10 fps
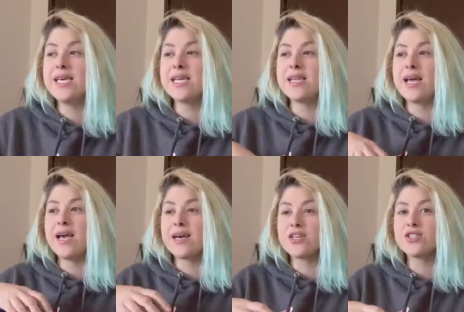can
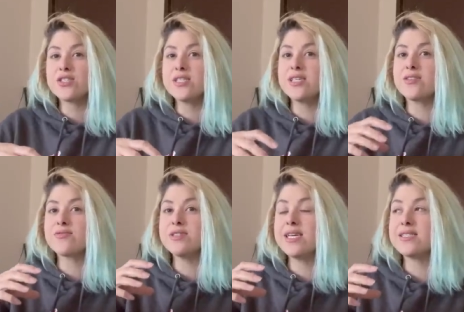actually
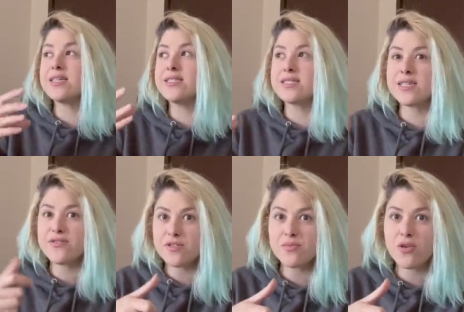create a
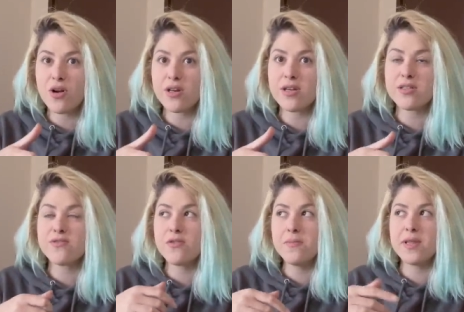different product
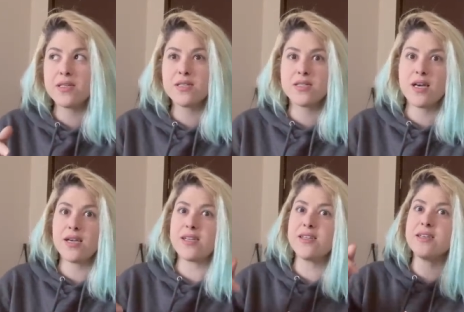from that
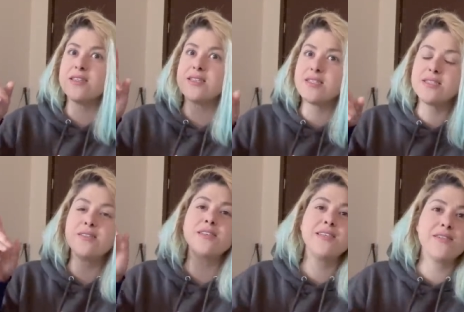design,
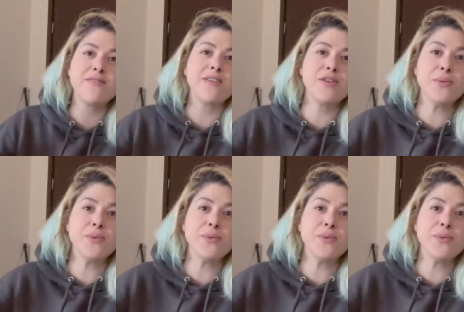still giving you